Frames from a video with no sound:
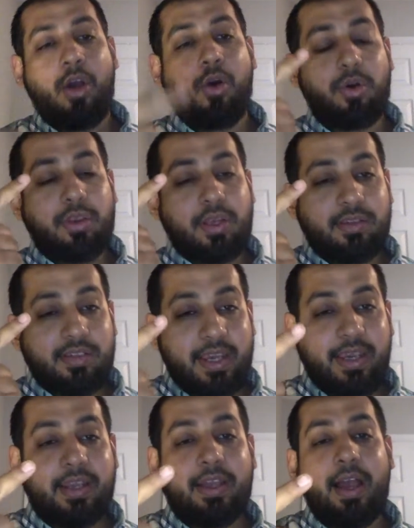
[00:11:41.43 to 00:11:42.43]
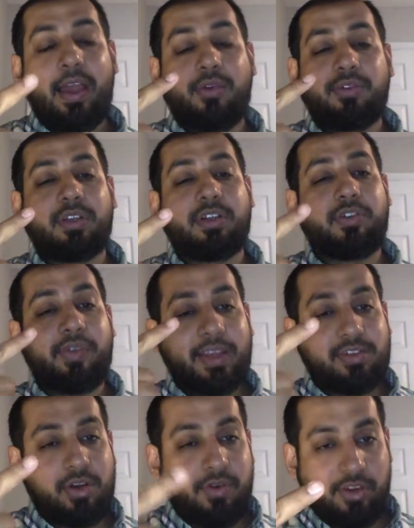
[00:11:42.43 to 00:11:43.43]
Or the second guy who's a
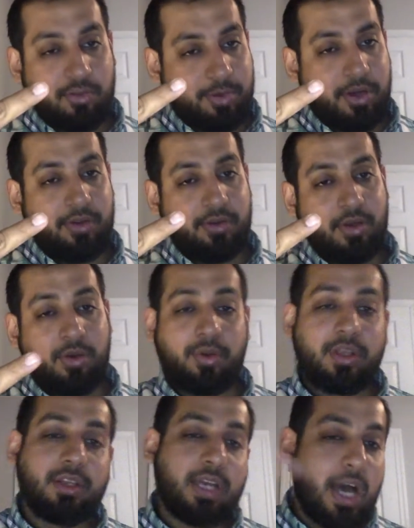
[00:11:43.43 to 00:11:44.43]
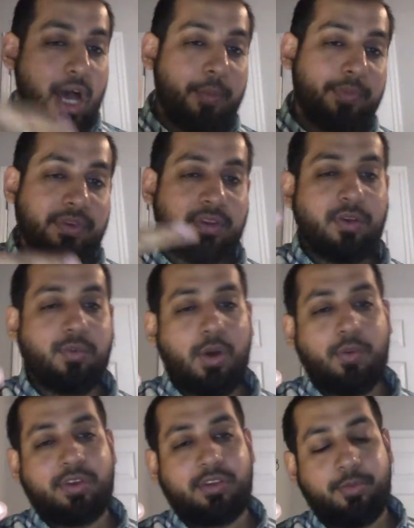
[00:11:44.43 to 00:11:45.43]
treacherous person, who did the opposite of what
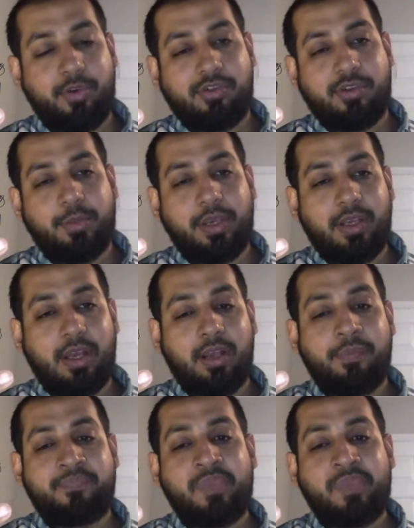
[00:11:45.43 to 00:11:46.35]
was supposed to be done?